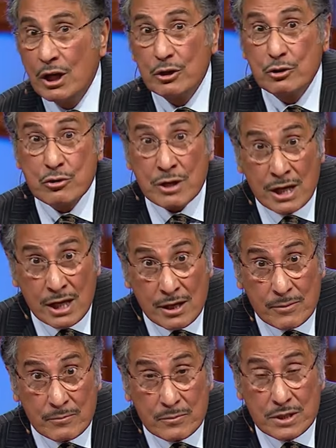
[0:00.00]

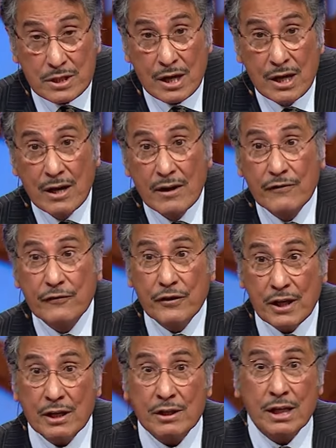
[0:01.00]
dreams.
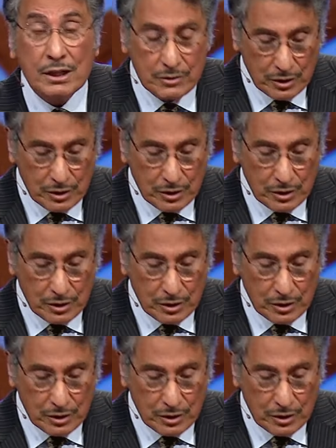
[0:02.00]
Fear can